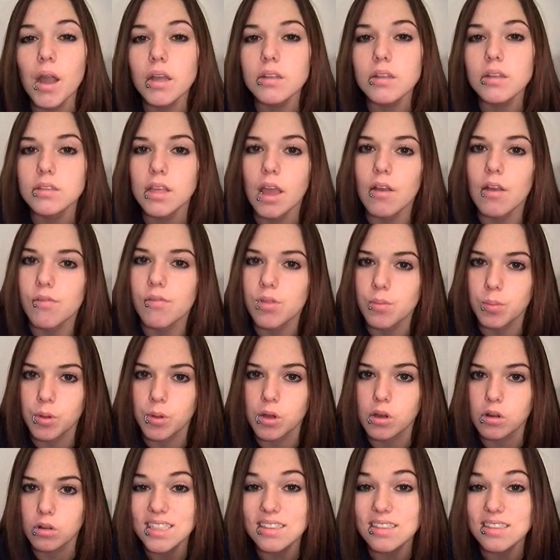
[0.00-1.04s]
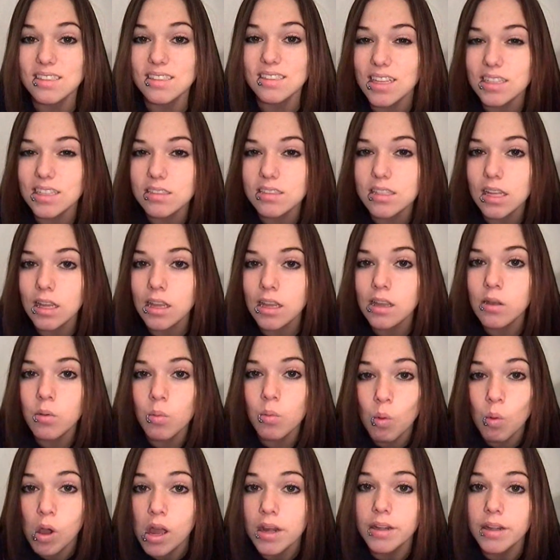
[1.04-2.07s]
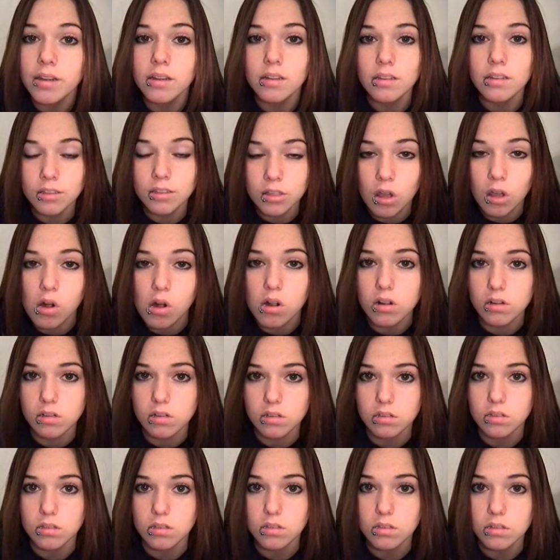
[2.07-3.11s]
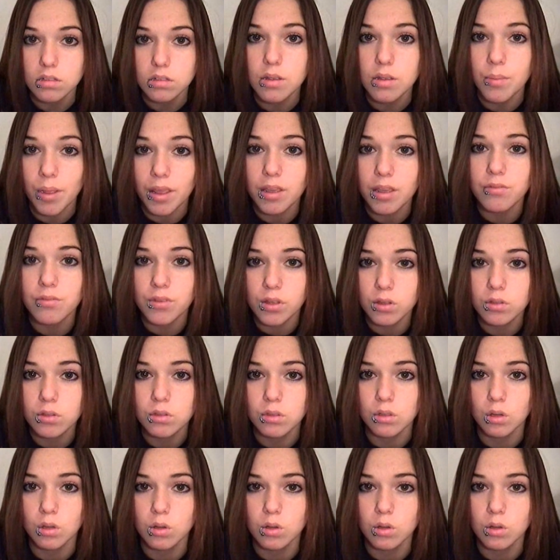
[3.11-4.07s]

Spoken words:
Bucks have the ball. 61 yards to make a field